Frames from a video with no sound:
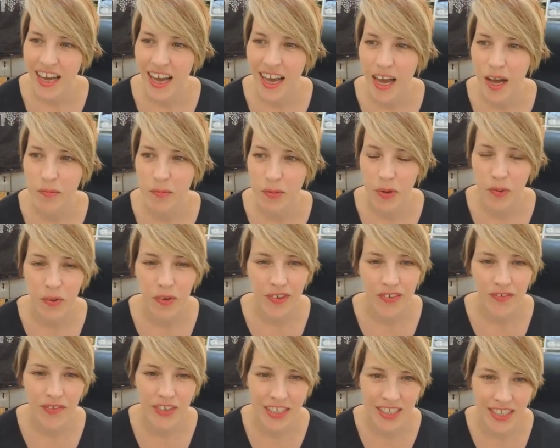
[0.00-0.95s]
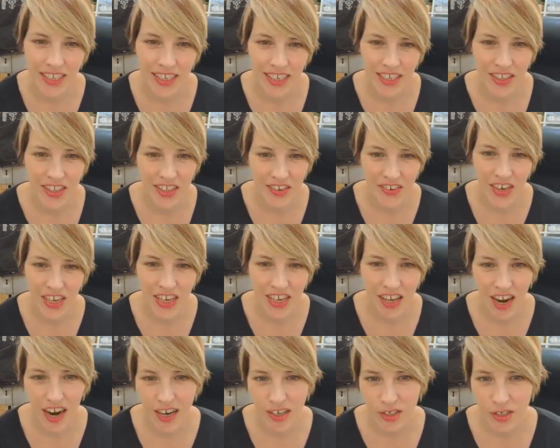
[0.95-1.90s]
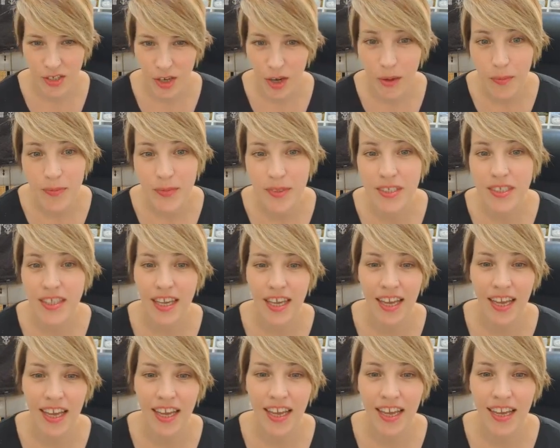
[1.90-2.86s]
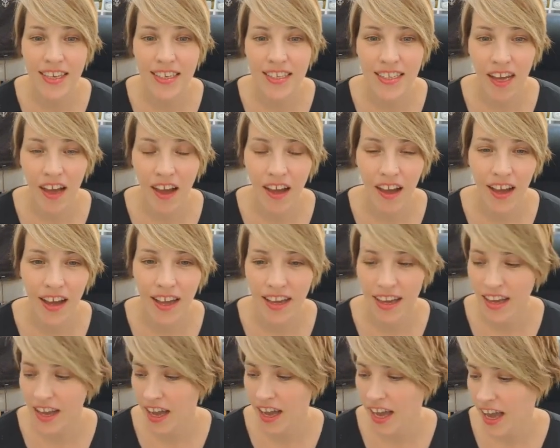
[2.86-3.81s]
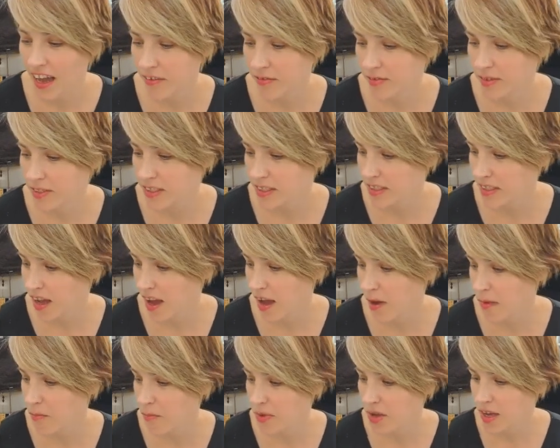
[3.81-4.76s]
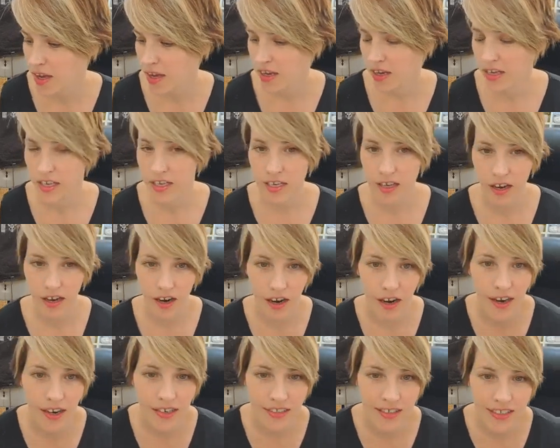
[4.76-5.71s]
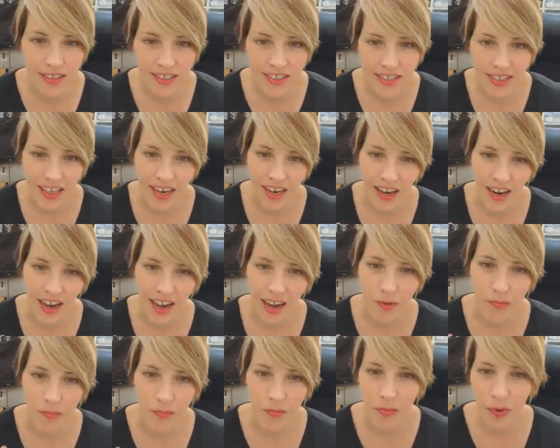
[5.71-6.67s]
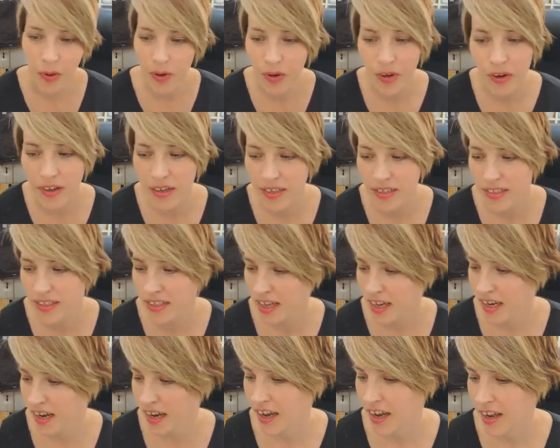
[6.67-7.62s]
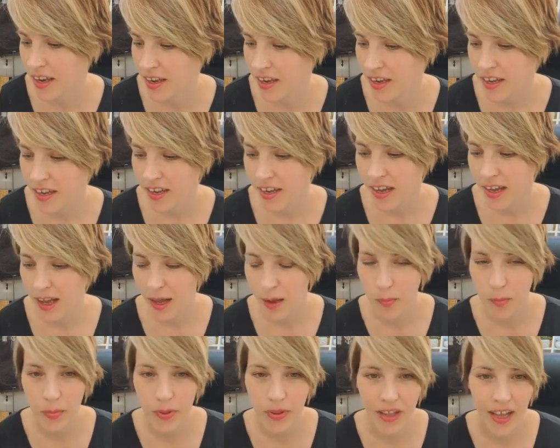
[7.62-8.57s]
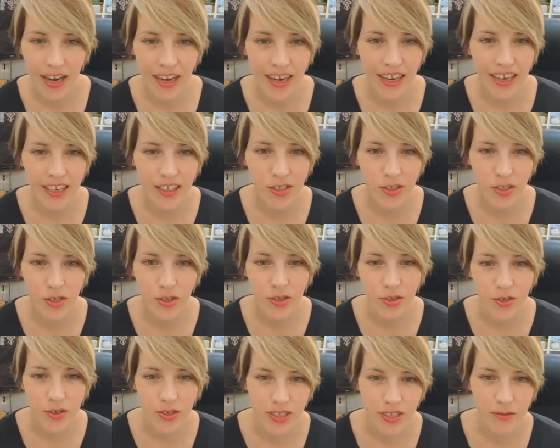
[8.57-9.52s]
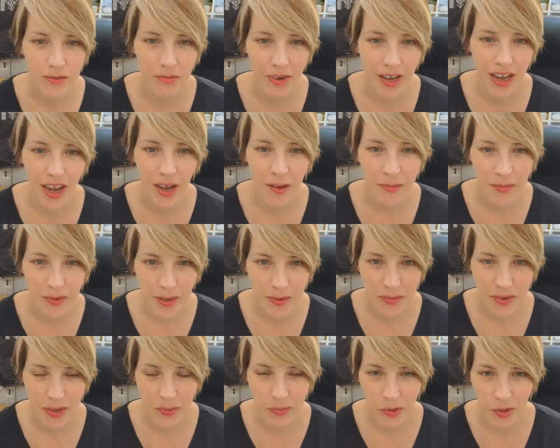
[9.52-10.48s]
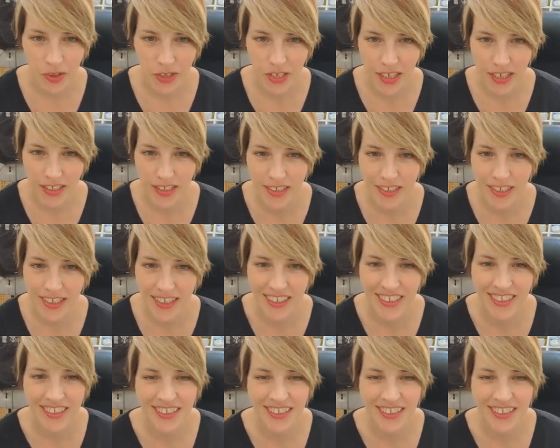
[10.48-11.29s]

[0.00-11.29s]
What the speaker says: But we visited 3 yarn shops, and I have some yarns that I bought that I am planning to use in my upcoming projects.